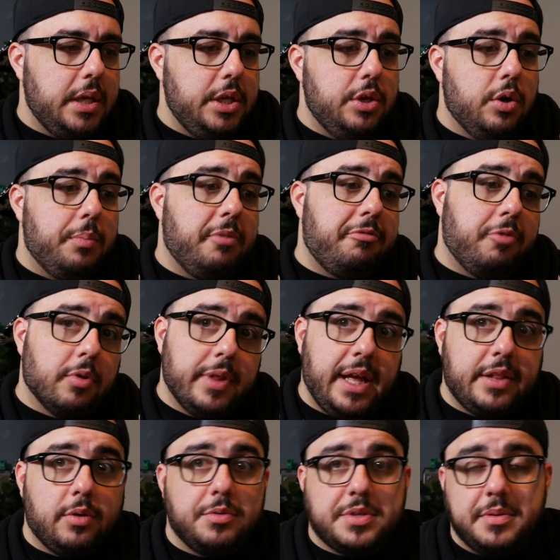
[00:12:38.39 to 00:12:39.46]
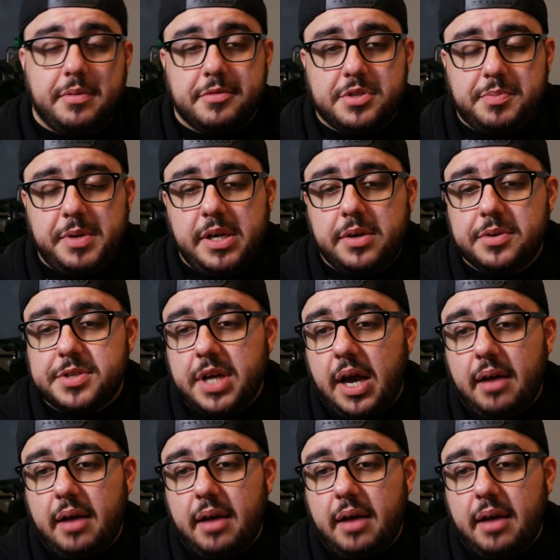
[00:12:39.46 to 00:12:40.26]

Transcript: you know, before that, there were some different speakers.